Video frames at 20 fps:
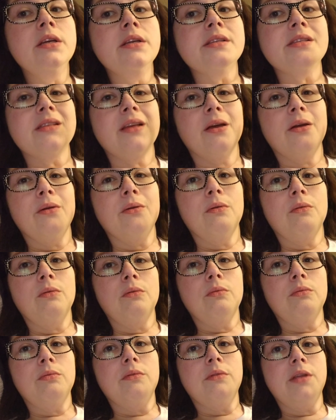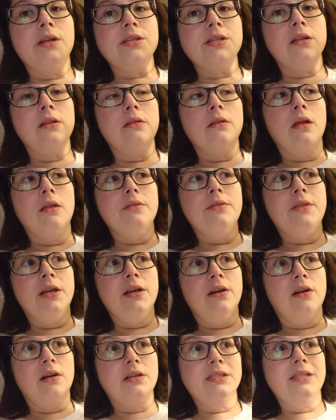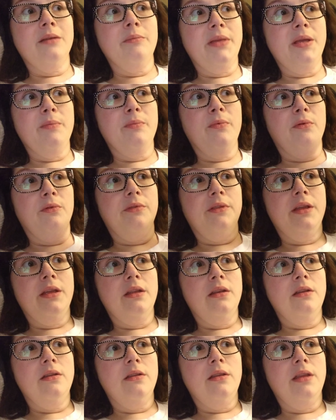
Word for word: So, there's a lot, there are some people that,